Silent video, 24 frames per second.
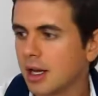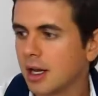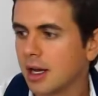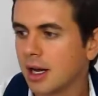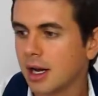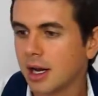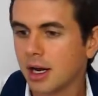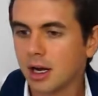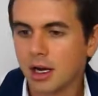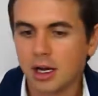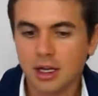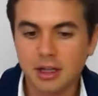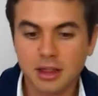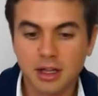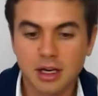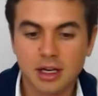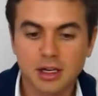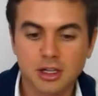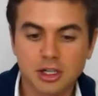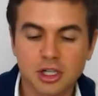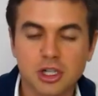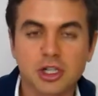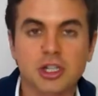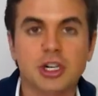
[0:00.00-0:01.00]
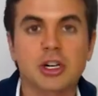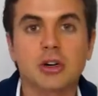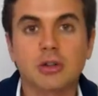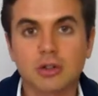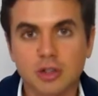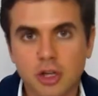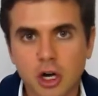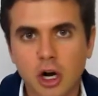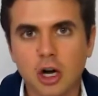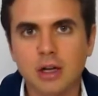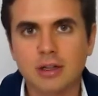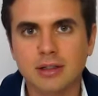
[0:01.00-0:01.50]
And then
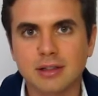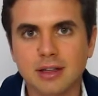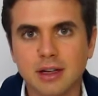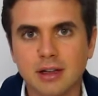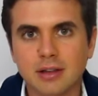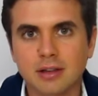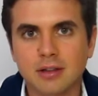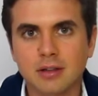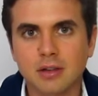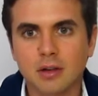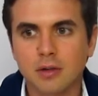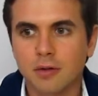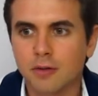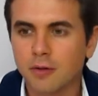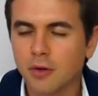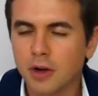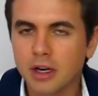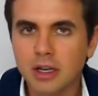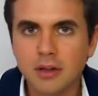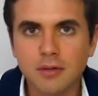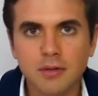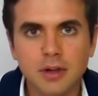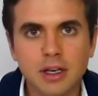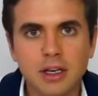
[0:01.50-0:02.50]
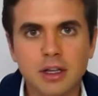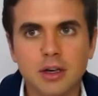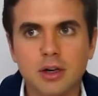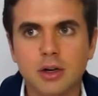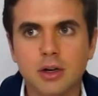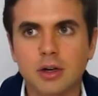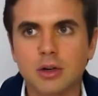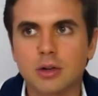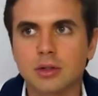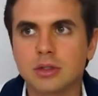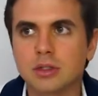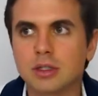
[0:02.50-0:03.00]
shared content, funny
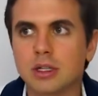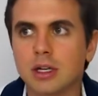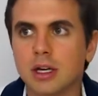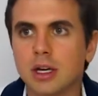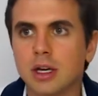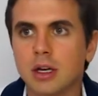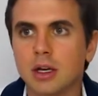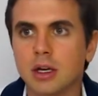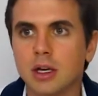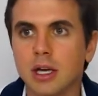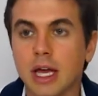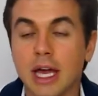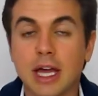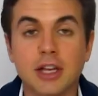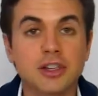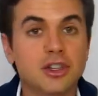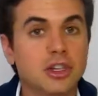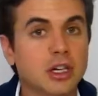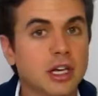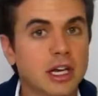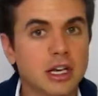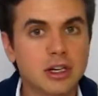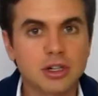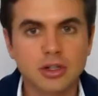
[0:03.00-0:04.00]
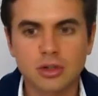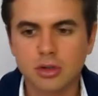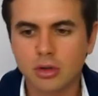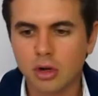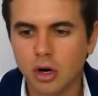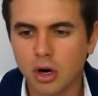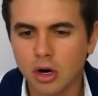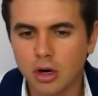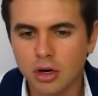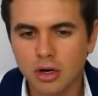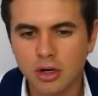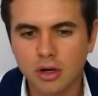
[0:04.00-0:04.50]
videos, educational
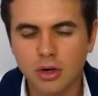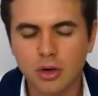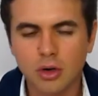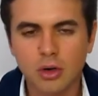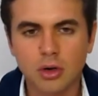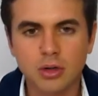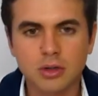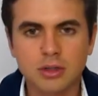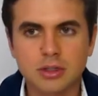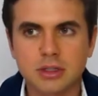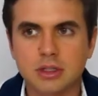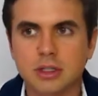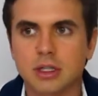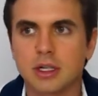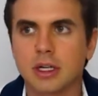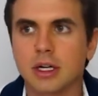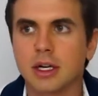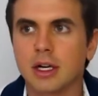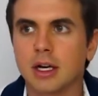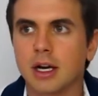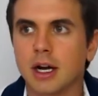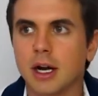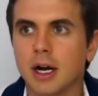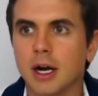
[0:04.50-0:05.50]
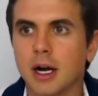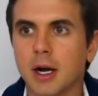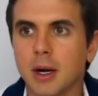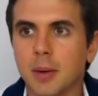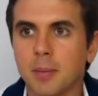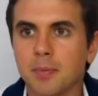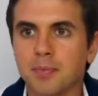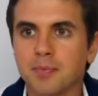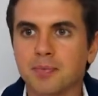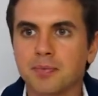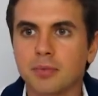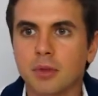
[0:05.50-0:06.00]
articles.
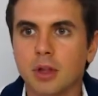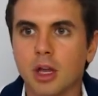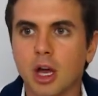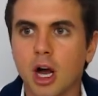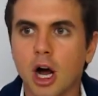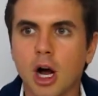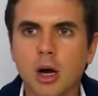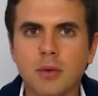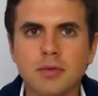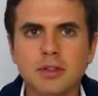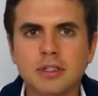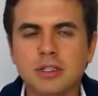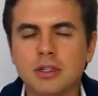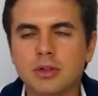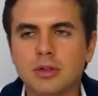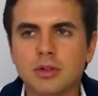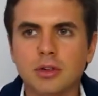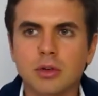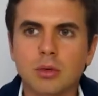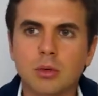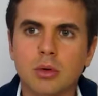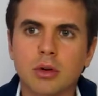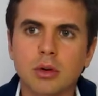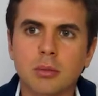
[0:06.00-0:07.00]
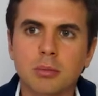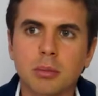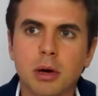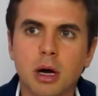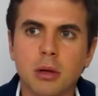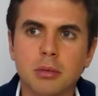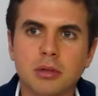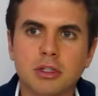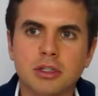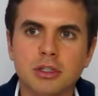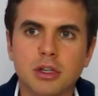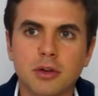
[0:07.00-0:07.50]
Obviously, you don't want to
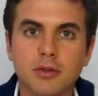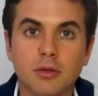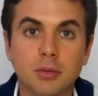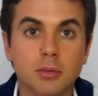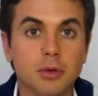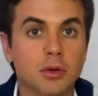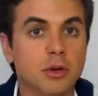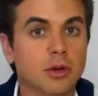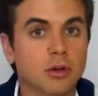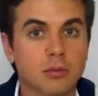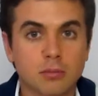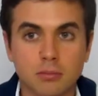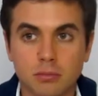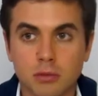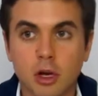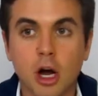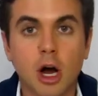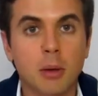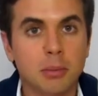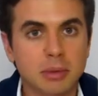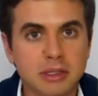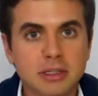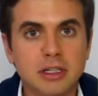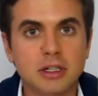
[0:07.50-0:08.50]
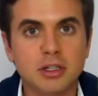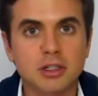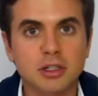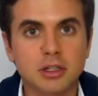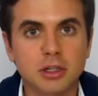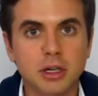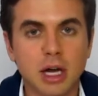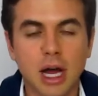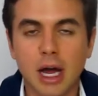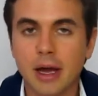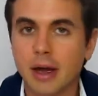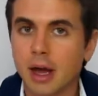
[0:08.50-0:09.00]
publish stuff from competition.
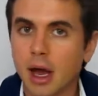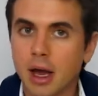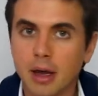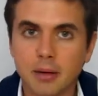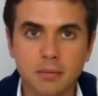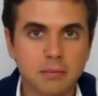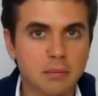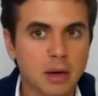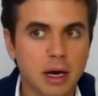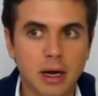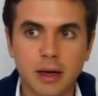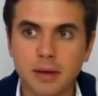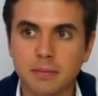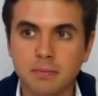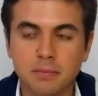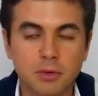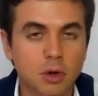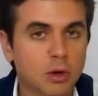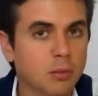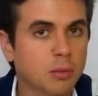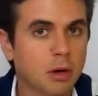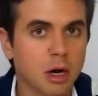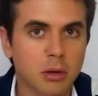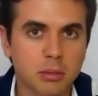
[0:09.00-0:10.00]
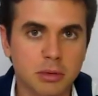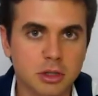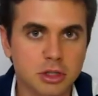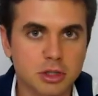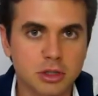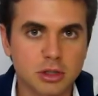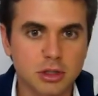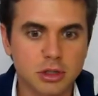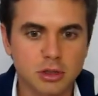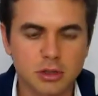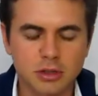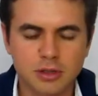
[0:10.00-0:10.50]
I don't
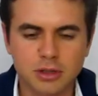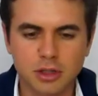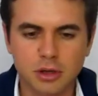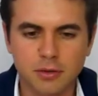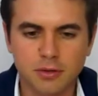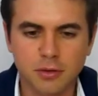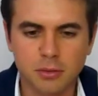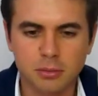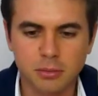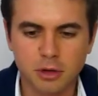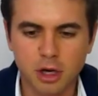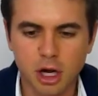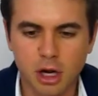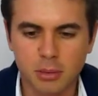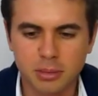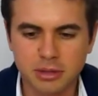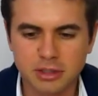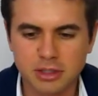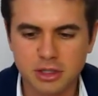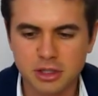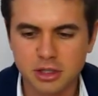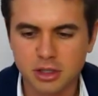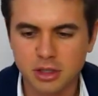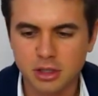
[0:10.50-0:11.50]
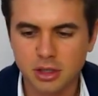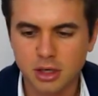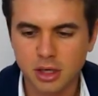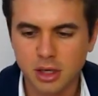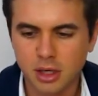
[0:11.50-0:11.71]
publish stuff from competition,